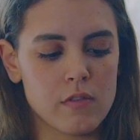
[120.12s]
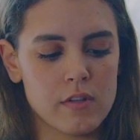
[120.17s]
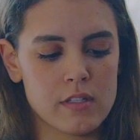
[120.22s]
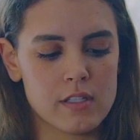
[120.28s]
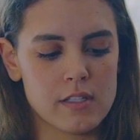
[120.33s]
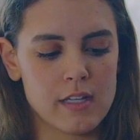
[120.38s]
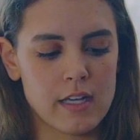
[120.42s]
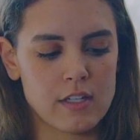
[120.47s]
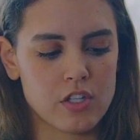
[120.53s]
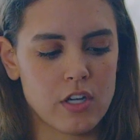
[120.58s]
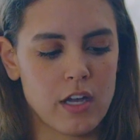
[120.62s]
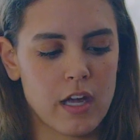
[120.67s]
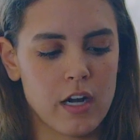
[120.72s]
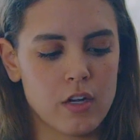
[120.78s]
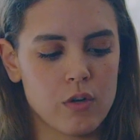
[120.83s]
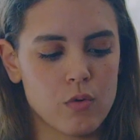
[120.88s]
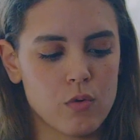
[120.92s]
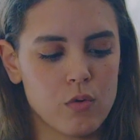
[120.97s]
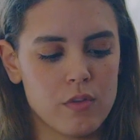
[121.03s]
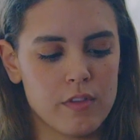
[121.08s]
this is actually kind
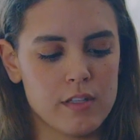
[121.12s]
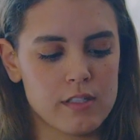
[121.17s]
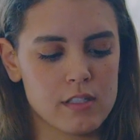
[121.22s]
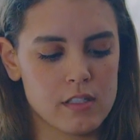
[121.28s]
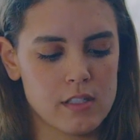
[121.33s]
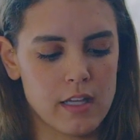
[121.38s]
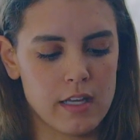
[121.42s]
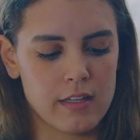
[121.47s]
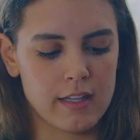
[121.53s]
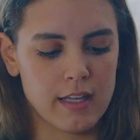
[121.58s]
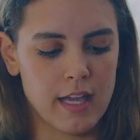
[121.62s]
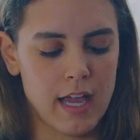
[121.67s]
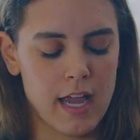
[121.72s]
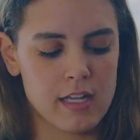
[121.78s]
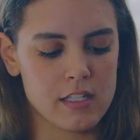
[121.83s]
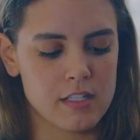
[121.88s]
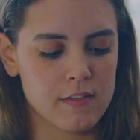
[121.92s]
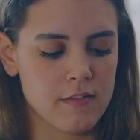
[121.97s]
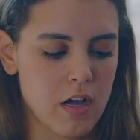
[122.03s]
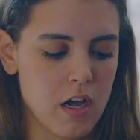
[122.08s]
of cool. This is like the
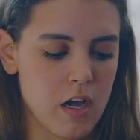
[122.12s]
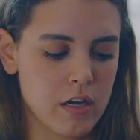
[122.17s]
case of the